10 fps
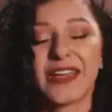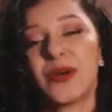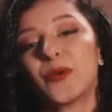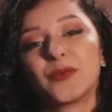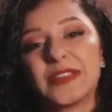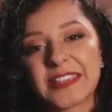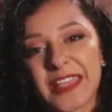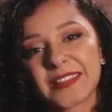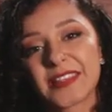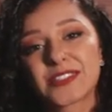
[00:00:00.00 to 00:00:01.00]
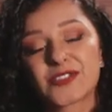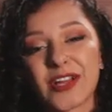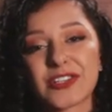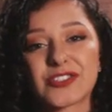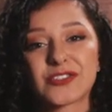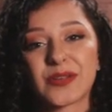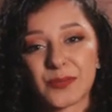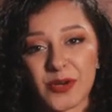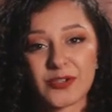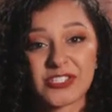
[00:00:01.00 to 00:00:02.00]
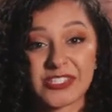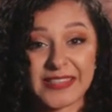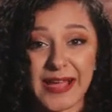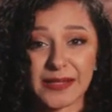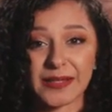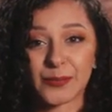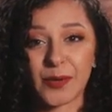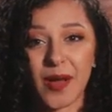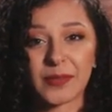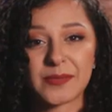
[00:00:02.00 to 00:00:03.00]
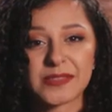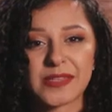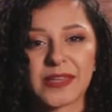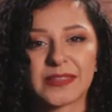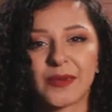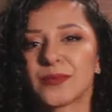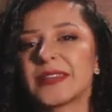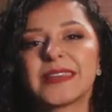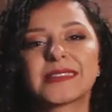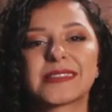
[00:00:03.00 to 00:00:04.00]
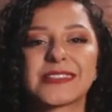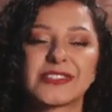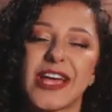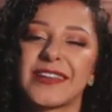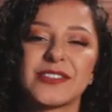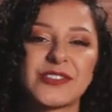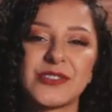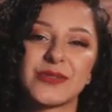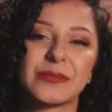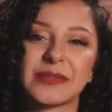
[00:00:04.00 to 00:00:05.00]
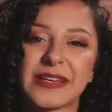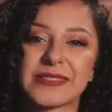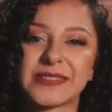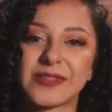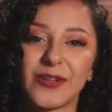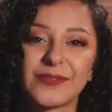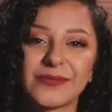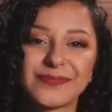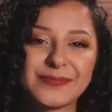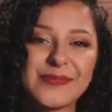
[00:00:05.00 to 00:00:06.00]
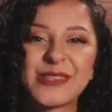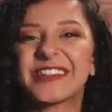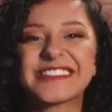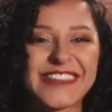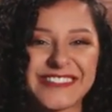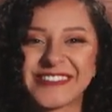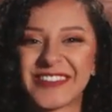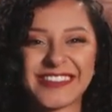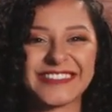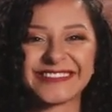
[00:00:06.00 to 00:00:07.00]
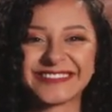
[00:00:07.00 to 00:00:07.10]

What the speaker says: When we take this structured approach to tackling problems, there really isn't a challenge too complex to solve. So let's get started.